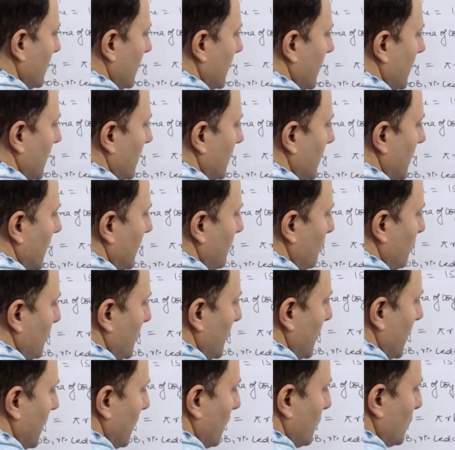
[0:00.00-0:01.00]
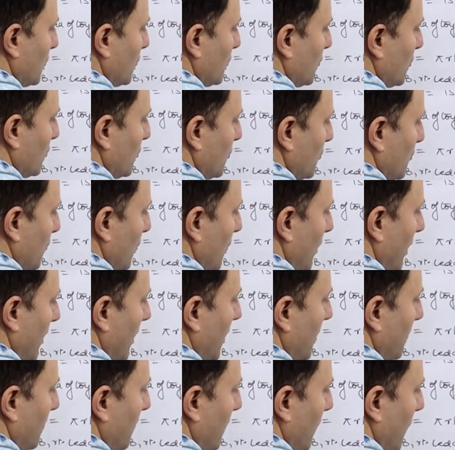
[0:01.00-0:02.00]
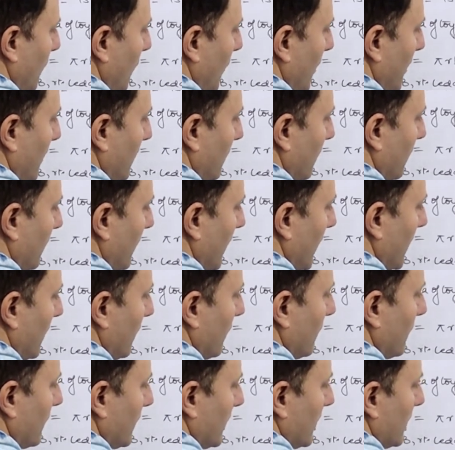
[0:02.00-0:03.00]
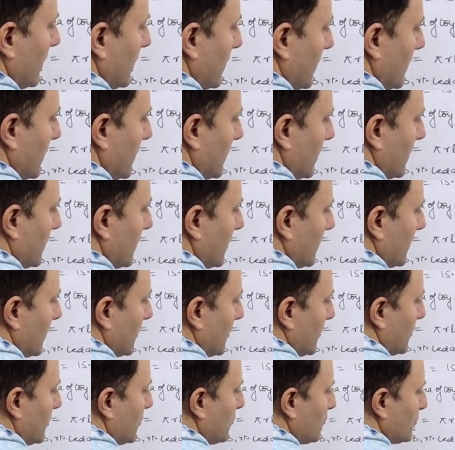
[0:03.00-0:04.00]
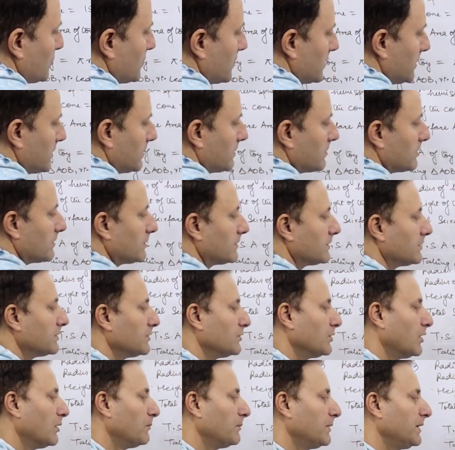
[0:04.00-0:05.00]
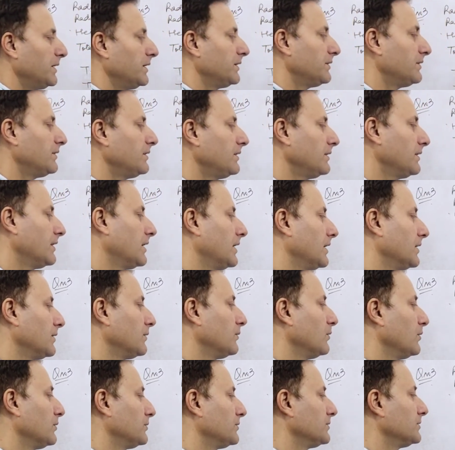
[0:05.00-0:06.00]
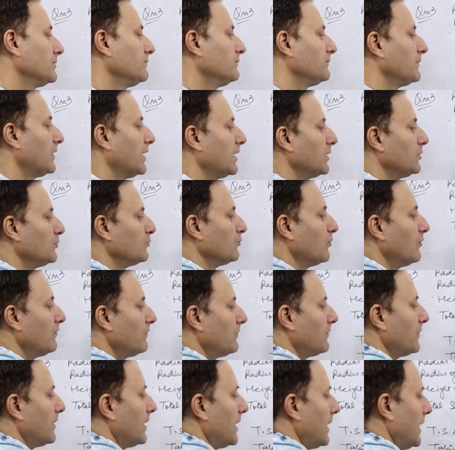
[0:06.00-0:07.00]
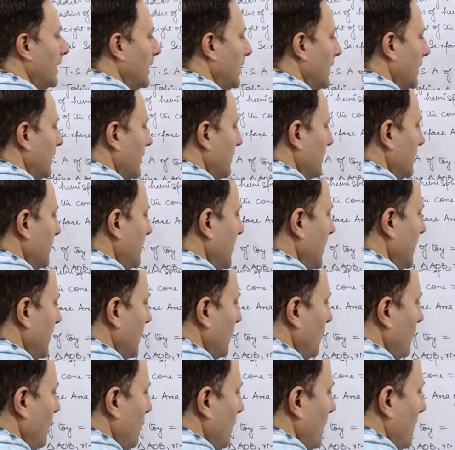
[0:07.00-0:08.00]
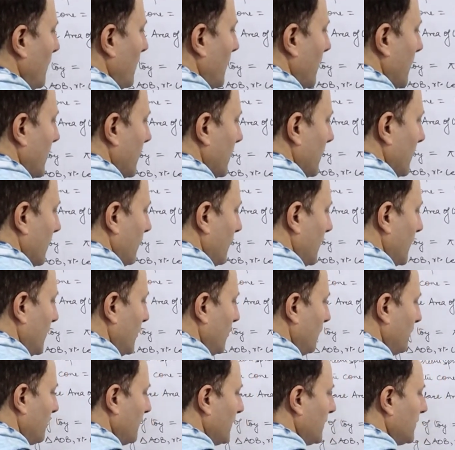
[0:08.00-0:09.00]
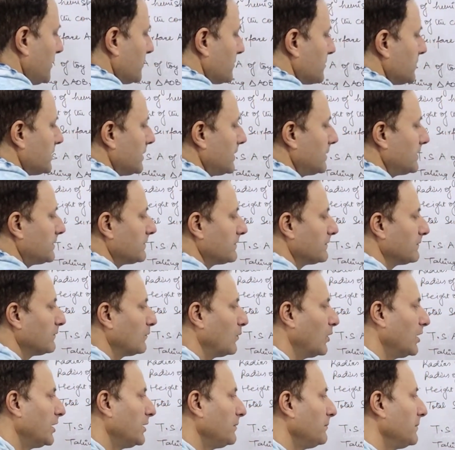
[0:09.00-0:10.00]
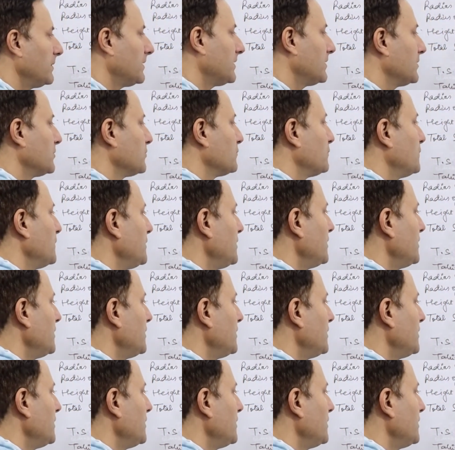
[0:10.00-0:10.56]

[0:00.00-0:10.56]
and then we have 12.5. using the denominator, I got the value of L. Now, we are not finished yet. Why? Because we